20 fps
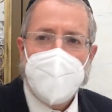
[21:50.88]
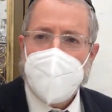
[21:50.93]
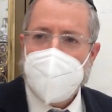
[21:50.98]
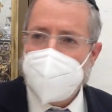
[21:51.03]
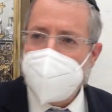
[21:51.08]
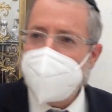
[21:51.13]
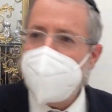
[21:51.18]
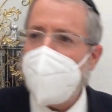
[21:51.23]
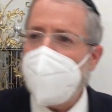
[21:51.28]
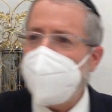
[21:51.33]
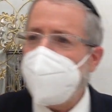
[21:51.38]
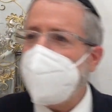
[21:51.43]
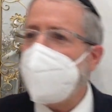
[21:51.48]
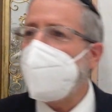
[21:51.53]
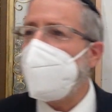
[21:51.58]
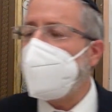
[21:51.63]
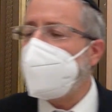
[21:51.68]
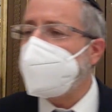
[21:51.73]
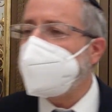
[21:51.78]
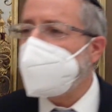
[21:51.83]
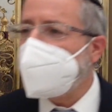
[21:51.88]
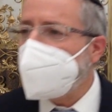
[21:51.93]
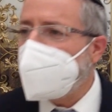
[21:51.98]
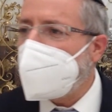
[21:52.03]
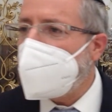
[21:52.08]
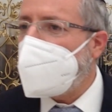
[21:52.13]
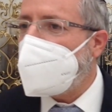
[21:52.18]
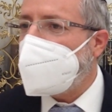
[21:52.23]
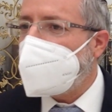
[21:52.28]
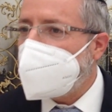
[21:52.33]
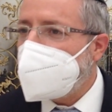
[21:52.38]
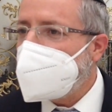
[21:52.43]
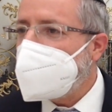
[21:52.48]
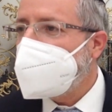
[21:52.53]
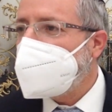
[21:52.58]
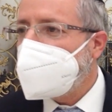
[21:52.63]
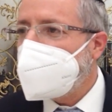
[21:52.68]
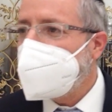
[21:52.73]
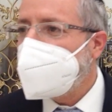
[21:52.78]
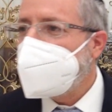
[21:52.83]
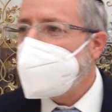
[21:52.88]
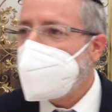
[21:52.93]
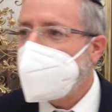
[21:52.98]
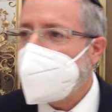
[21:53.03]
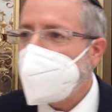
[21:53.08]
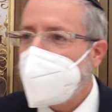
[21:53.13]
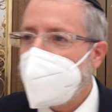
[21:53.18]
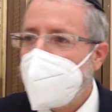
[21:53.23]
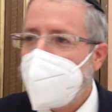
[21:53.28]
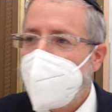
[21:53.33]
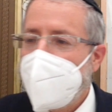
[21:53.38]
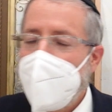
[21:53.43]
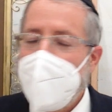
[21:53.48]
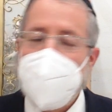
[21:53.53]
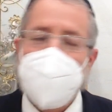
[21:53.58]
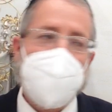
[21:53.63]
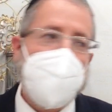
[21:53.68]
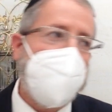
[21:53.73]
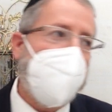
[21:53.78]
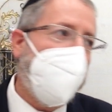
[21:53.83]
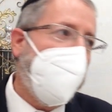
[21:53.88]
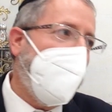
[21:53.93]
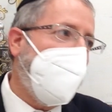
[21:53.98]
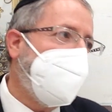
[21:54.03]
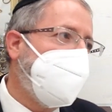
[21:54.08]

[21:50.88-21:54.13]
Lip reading: and it gave me a lot of simcha. And I